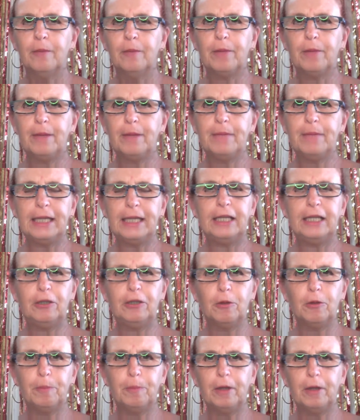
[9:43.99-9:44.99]
by making
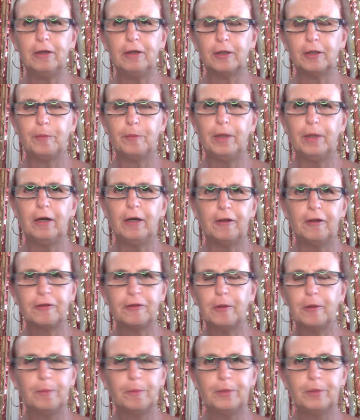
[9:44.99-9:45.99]
your bark
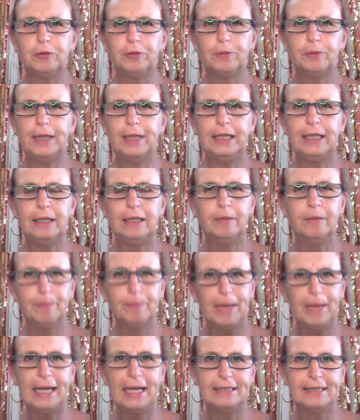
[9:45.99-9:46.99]
path between
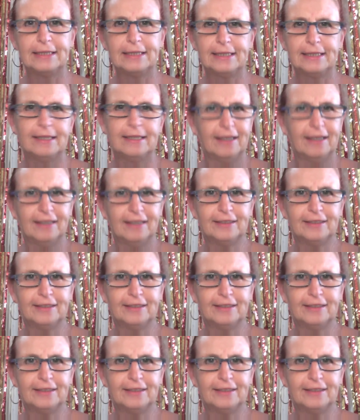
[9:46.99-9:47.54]
beds.